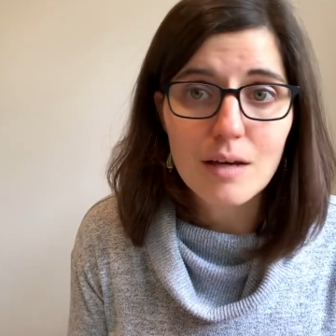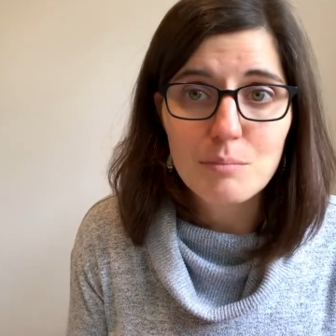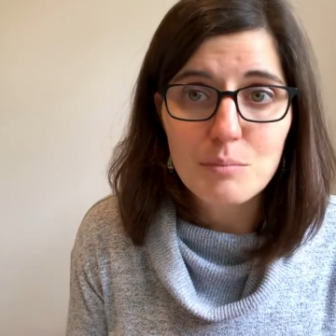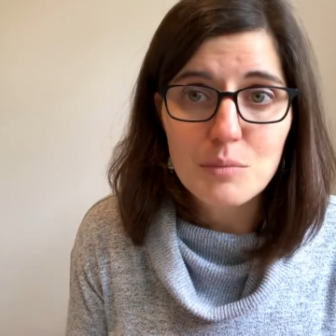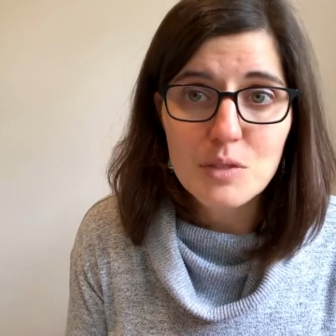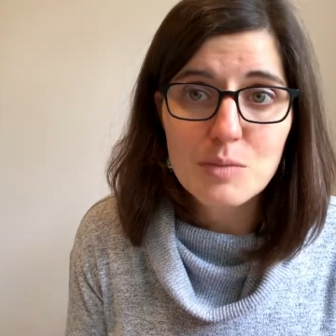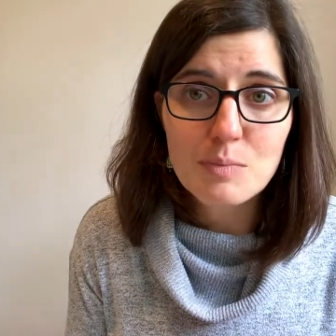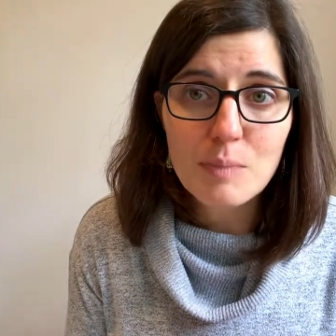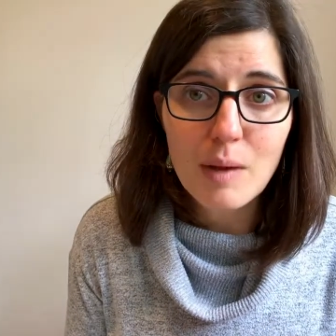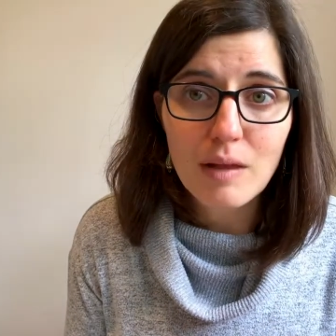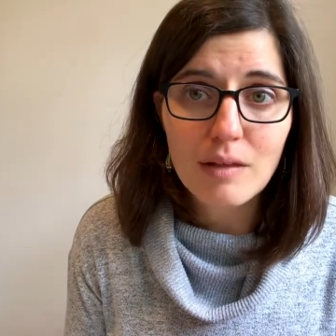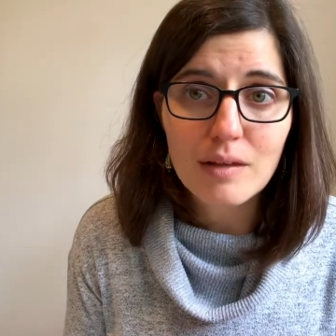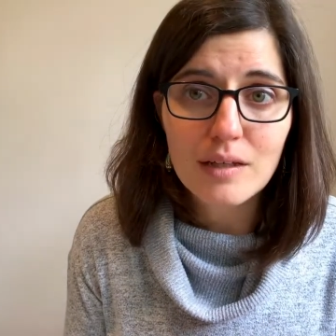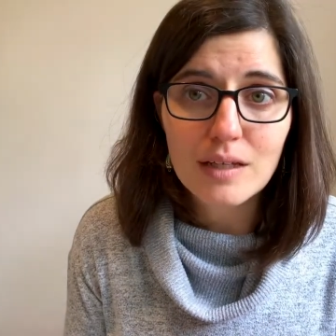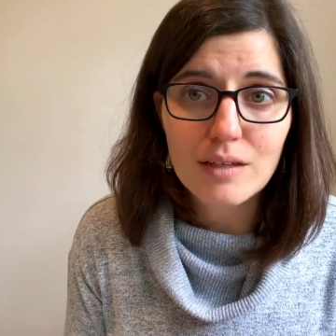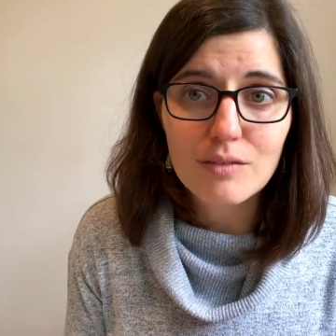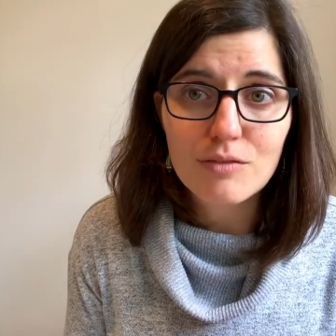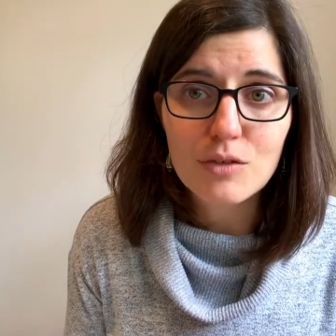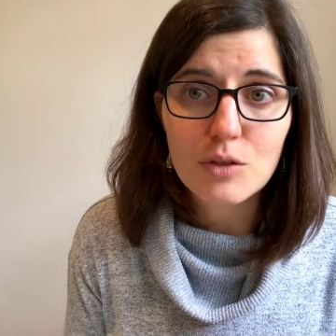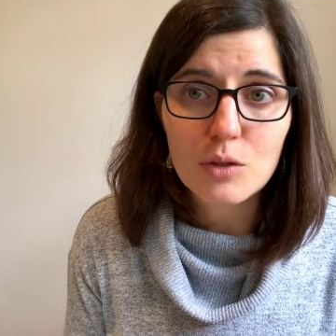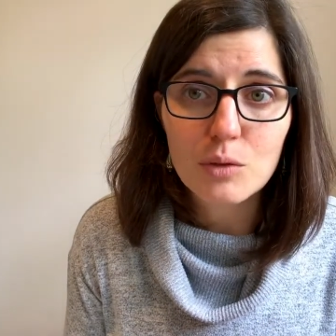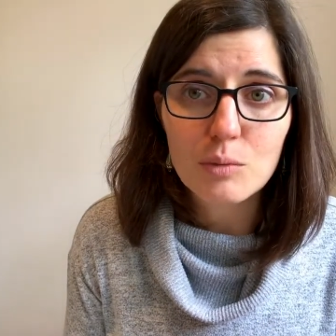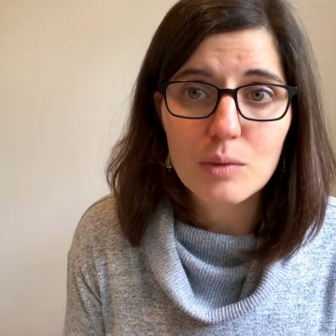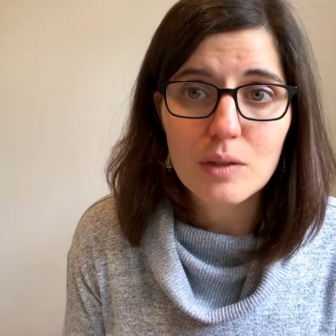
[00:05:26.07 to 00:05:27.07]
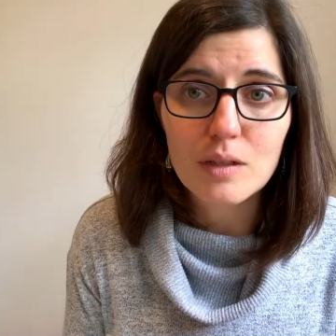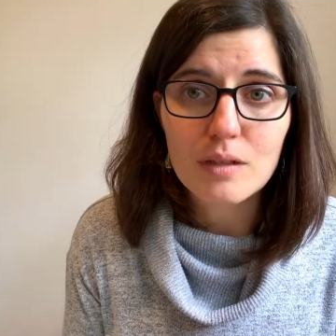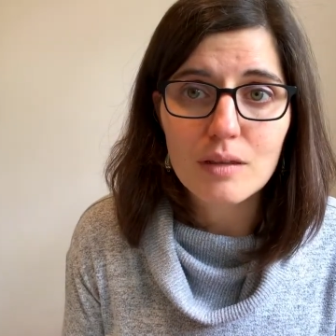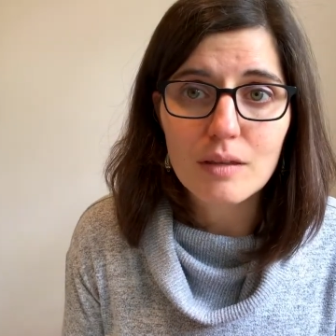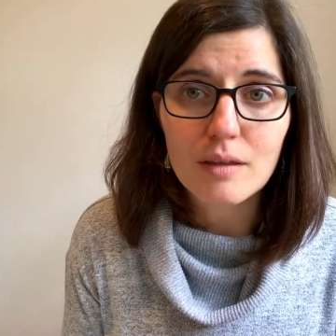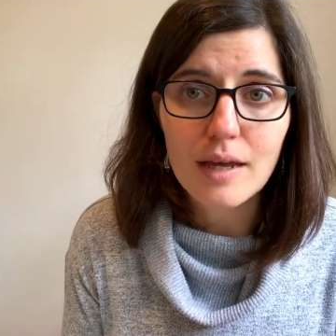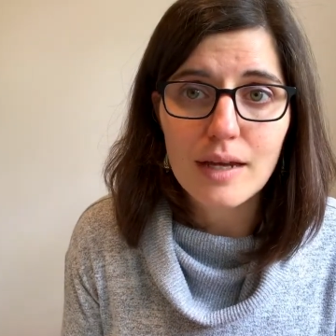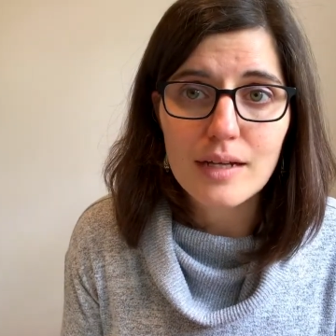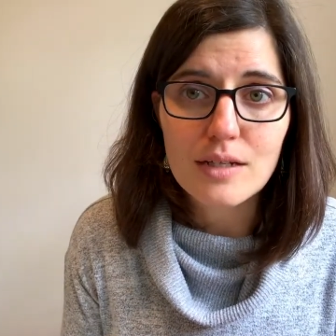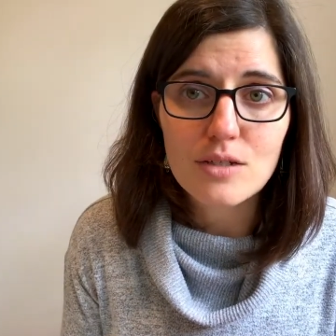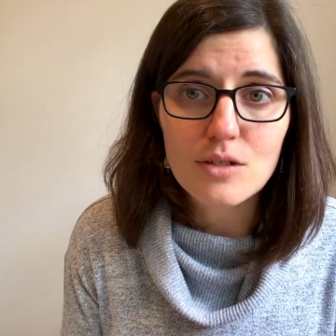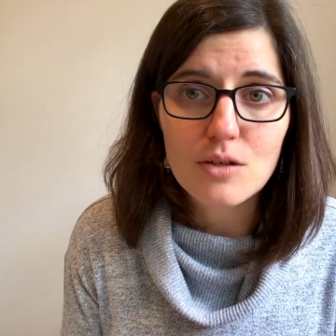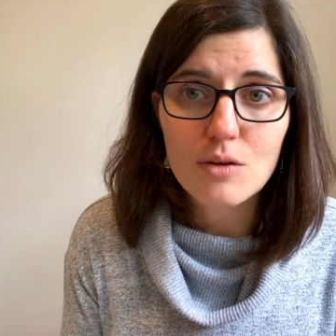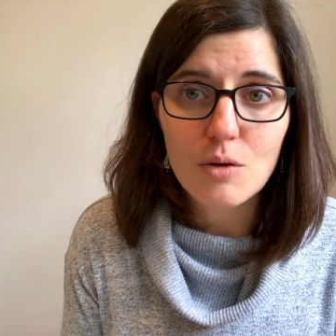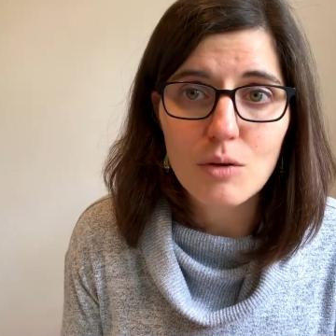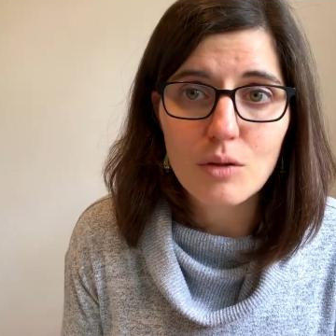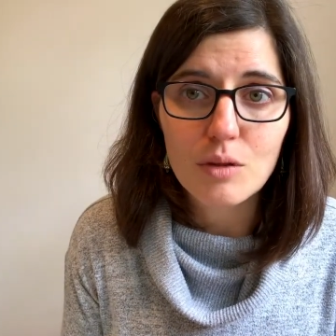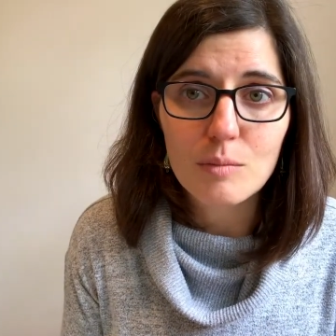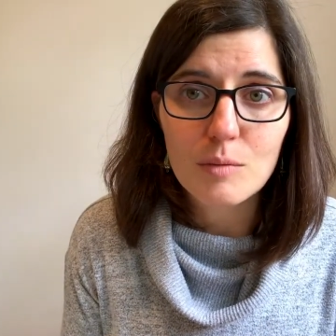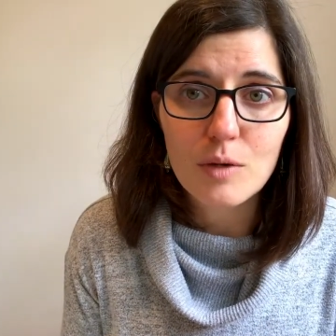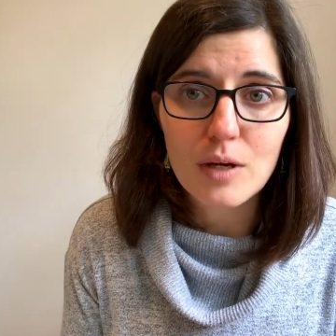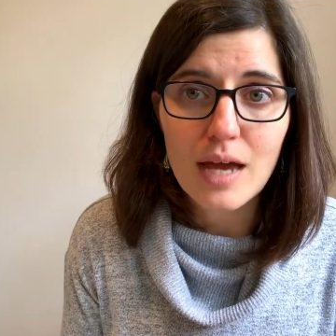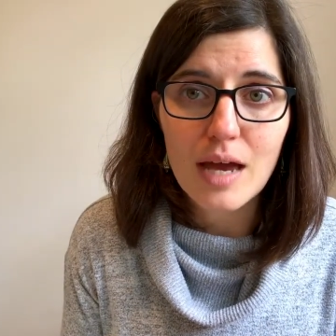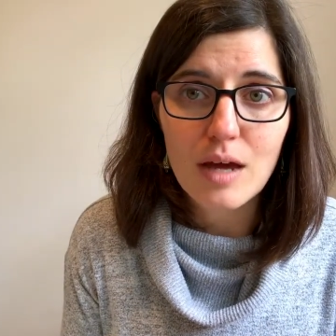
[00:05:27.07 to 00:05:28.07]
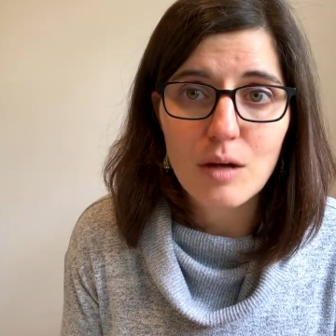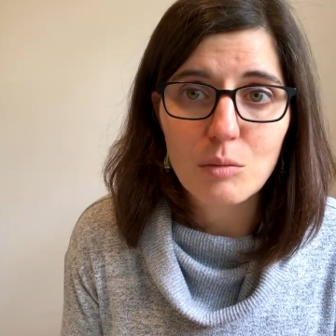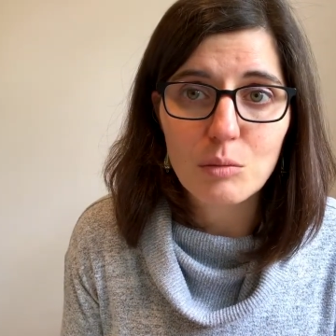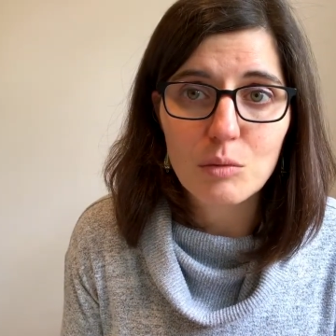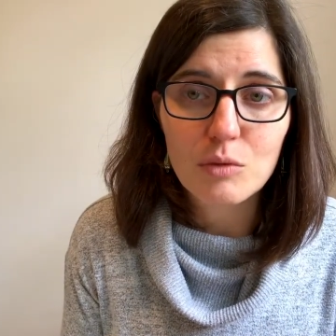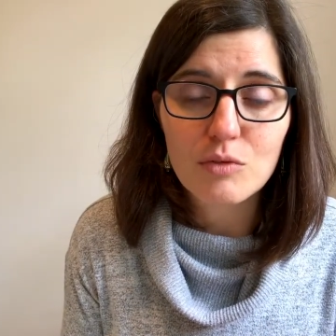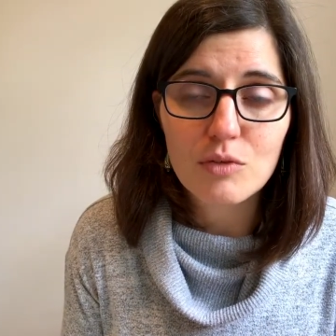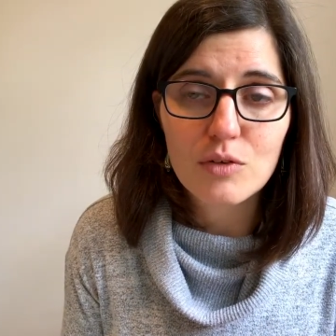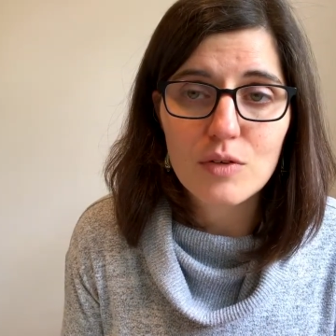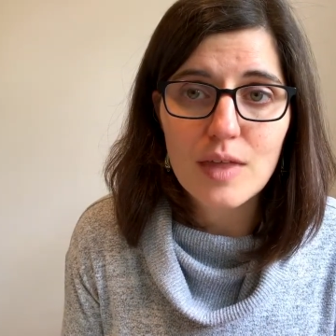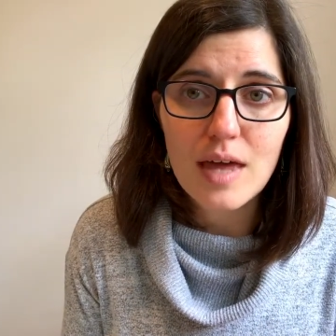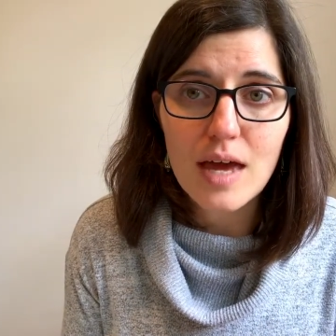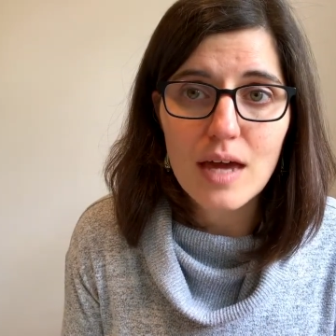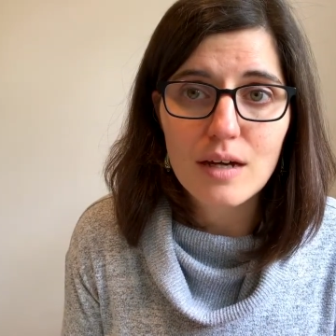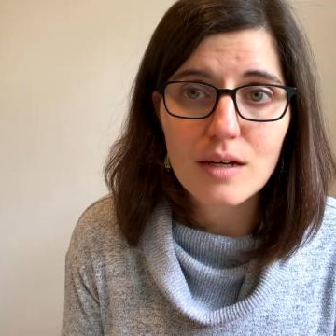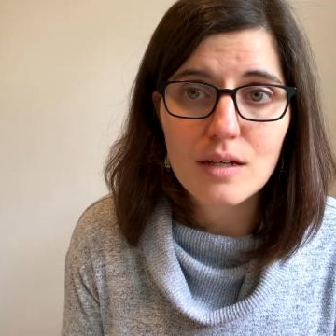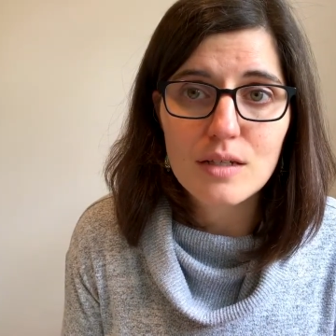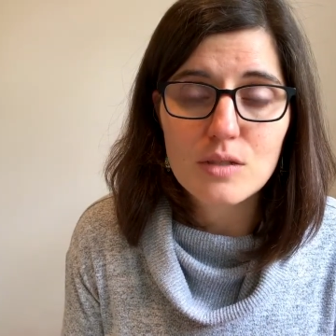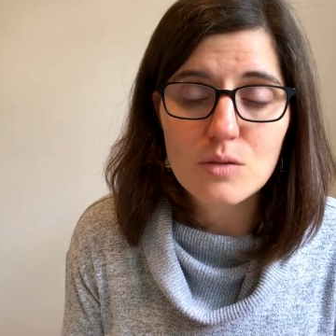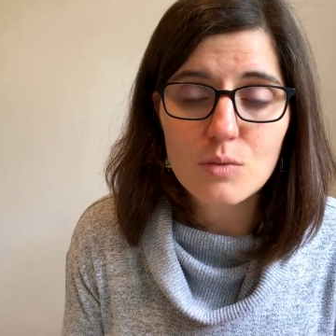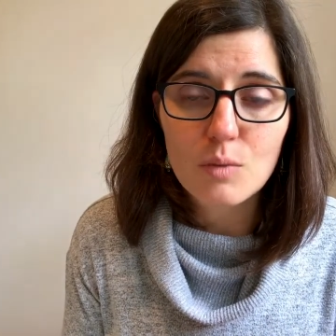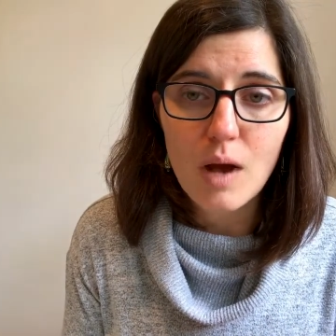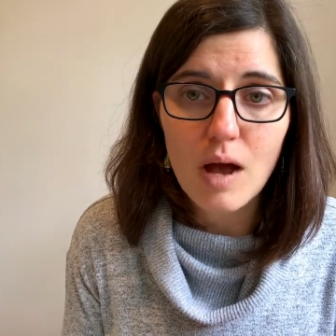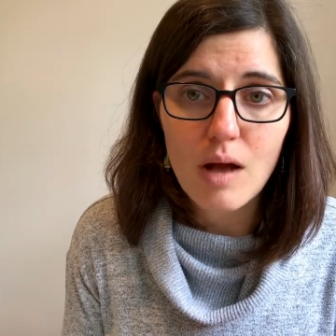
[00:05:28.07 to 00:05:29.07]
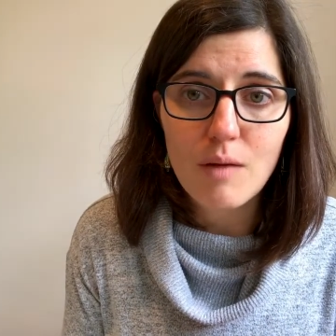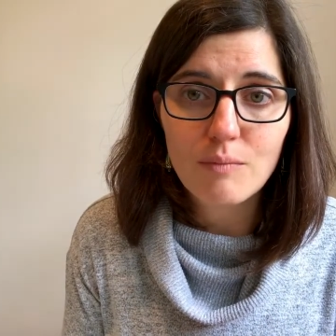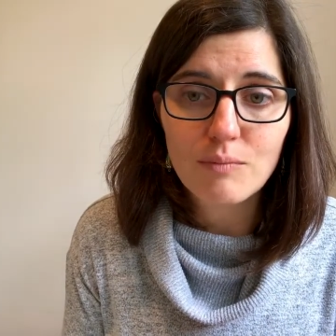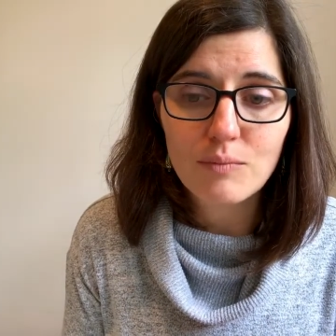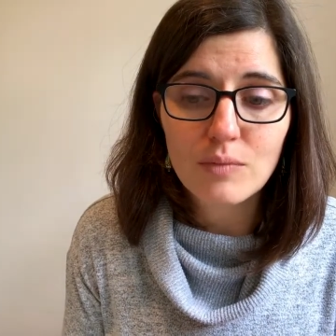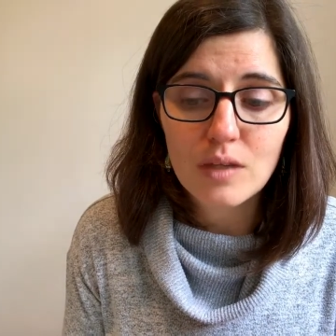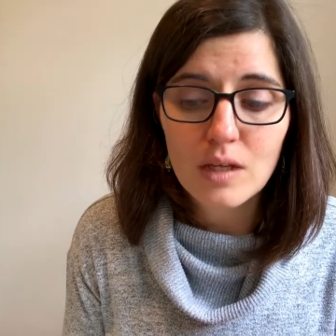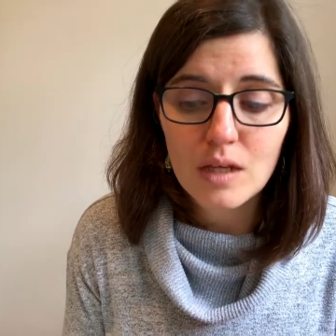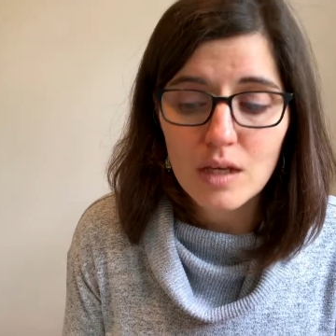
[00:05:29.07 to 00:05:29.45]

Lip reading: spelling, if you would like to hold them accountable for that as well.